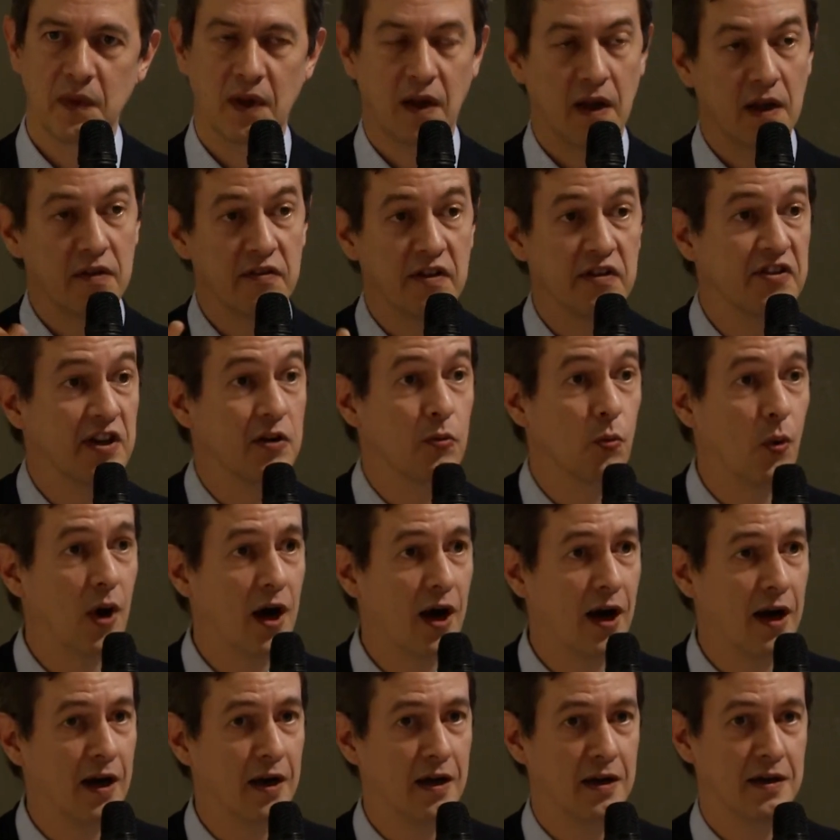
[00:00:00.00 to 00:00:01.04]
They said,
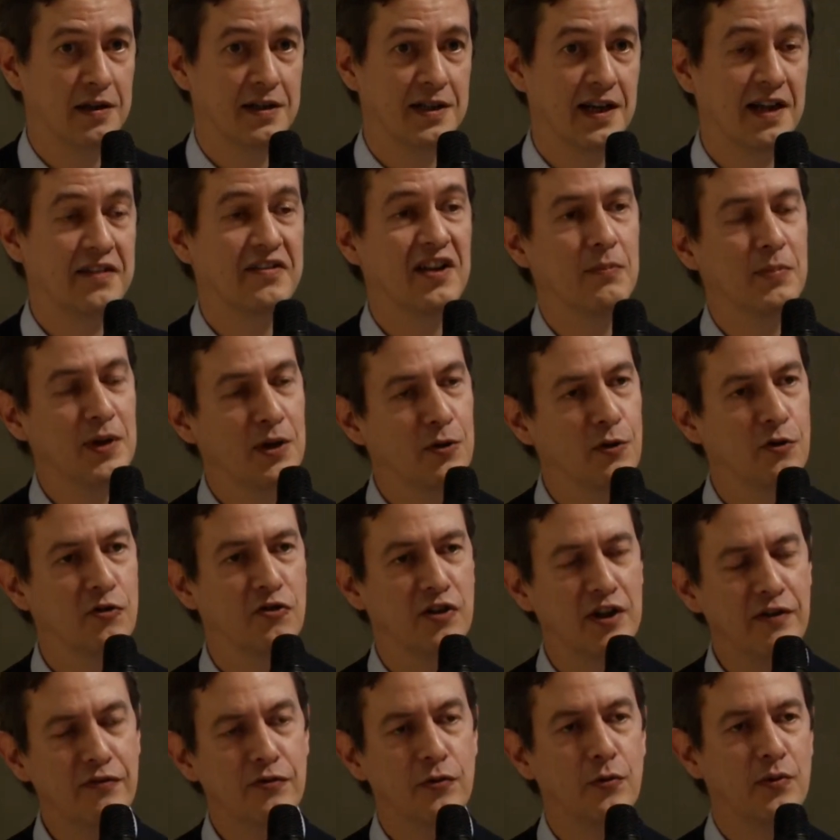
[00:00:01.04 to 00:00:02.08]
why? I said, because
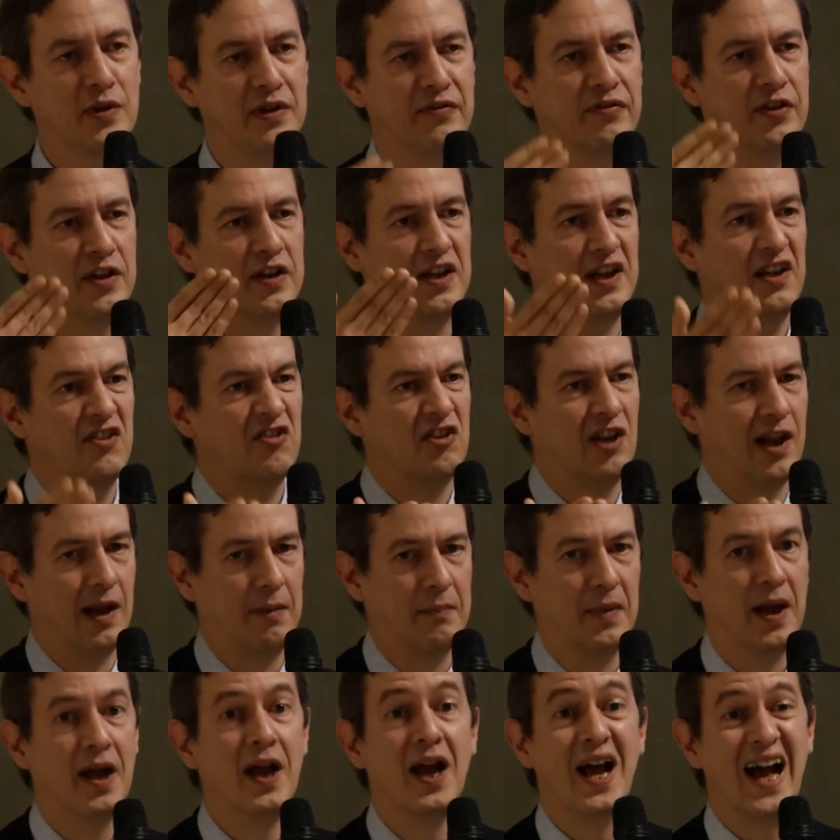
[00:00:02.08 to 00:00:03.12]
if you defend Islam,
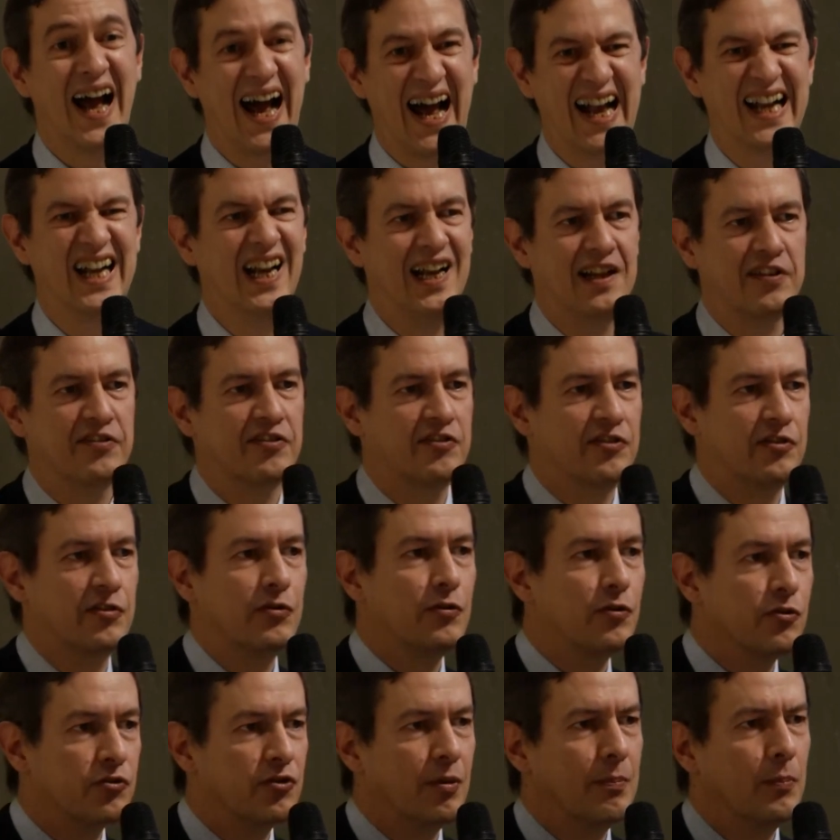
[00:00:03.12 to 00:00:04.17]
at least
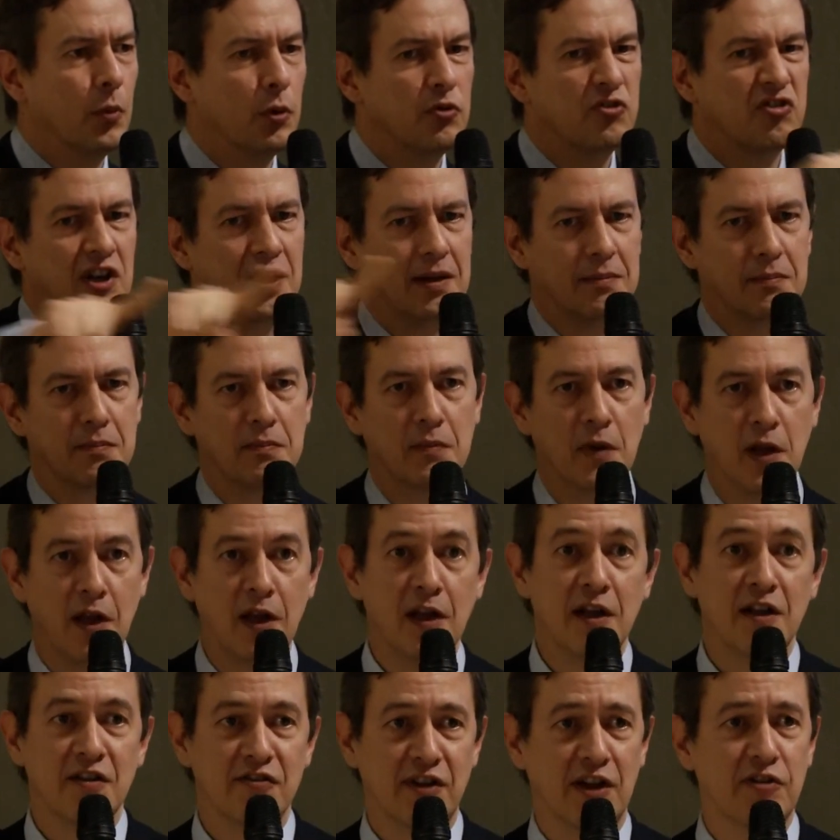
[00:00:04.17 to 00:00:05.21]
the Muslim
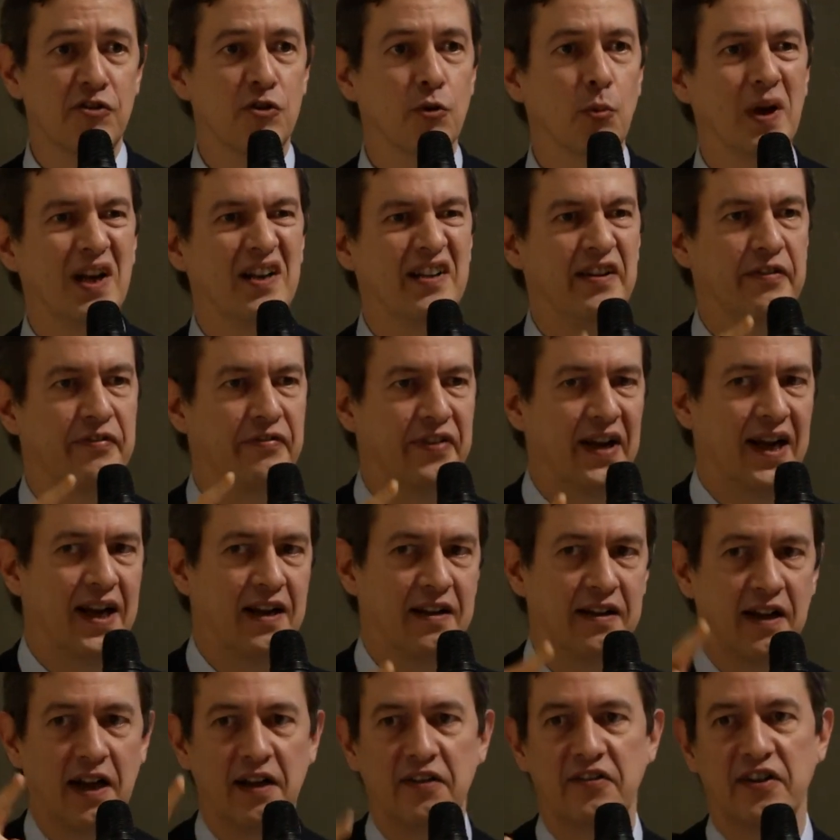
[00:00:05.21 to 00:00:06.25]
that you will defend
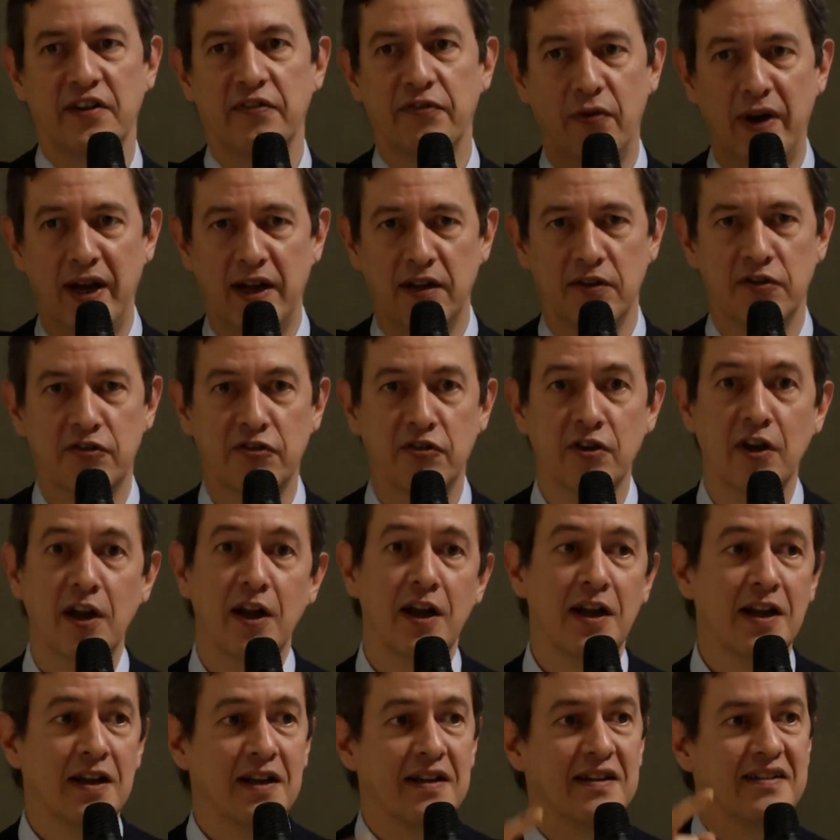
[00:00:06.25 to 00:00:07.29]
and their friends,
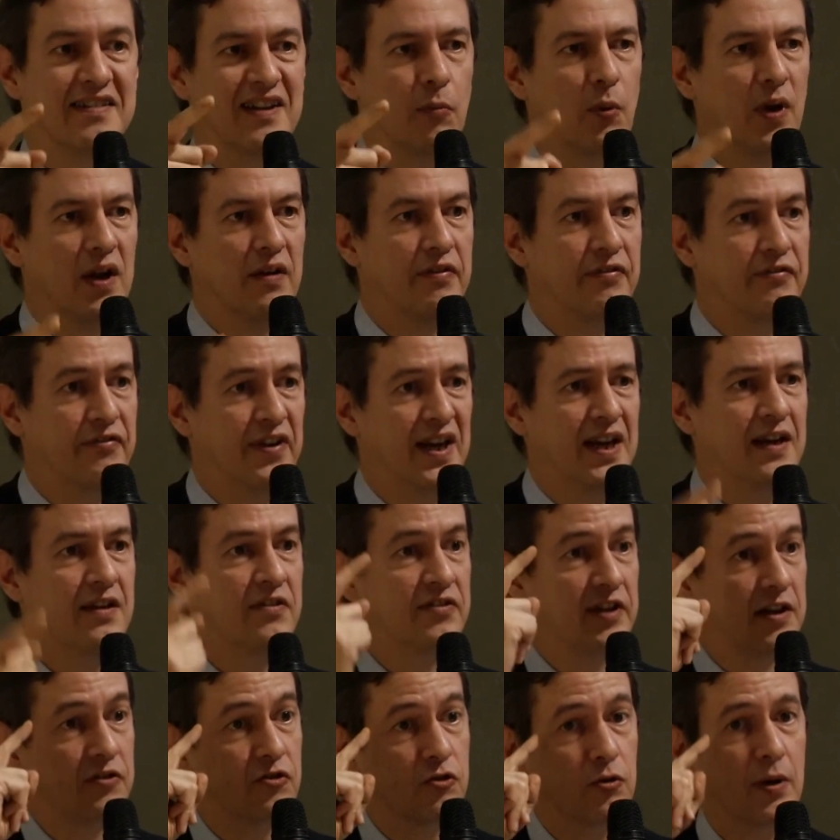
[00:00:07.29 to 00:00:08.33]
they will think
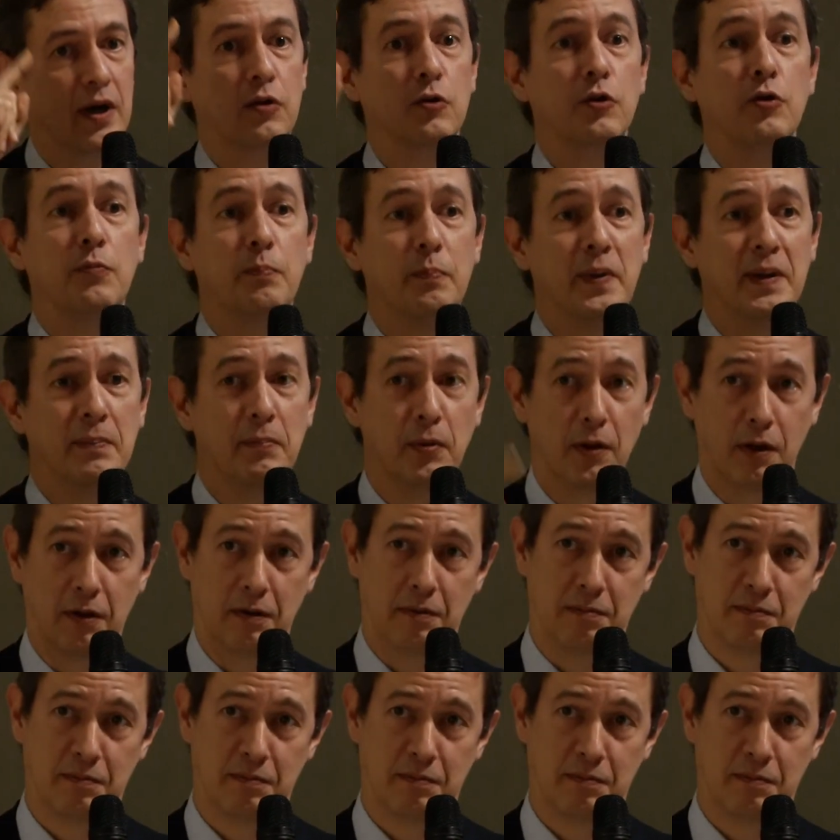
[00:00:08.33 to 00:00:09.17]
that you are good people.